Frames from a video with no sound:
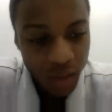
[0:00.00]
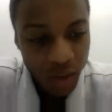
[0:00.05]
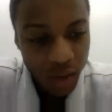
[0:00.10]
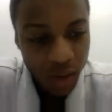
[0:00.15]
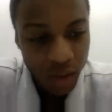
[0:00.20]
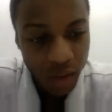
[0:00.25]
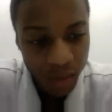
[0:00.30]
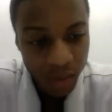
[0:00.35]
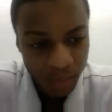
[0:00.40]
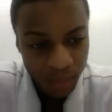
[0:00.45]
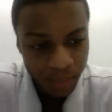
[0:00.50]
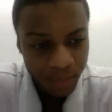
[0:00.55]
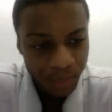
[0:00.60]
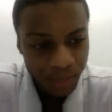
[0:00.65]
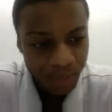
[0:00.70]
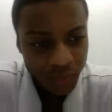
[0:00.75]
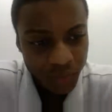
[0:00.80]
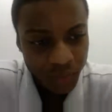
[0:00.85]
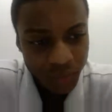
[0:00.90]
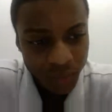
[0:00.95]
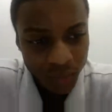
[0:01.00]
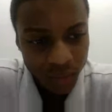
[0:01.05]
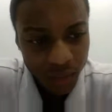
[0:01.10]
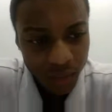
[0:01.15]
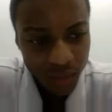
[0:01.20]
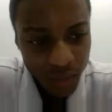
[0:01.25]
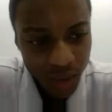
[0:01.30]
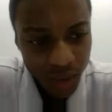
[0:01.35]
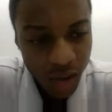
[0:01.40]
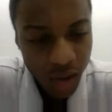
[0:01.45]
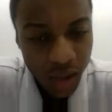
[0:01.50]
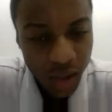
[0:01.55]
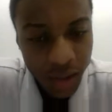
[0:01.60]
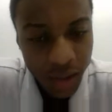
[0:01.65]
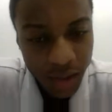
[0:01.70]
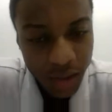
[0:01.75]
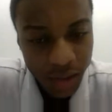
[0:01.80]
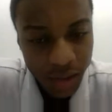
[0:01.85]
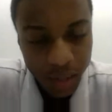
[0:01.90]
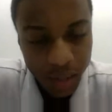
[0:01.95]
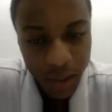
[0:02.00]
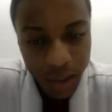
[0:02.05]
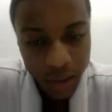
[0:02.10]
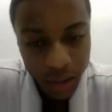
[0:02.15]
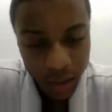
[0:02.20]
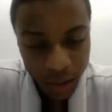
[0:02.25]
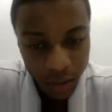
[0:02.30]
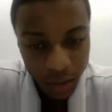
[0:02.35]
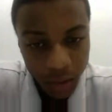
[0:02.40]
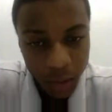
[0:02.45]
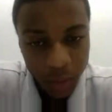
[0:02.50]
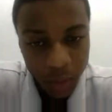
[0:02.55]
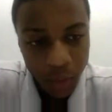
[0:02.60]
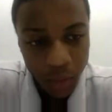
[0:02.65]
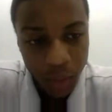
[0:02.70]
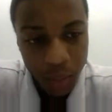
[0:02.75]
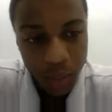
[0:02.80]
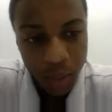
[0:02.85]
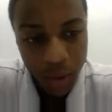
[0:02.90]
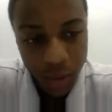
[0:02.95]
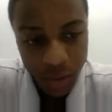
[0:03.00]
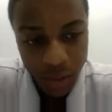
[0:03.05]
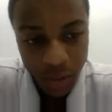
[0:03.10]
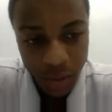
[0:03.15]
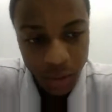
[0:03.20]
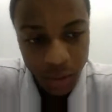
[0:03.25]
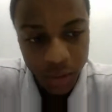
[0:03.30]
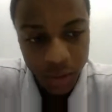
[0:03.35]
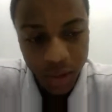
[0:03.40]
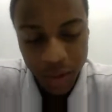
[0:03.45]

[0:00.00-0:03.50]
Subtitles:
I like to make it a little more personal.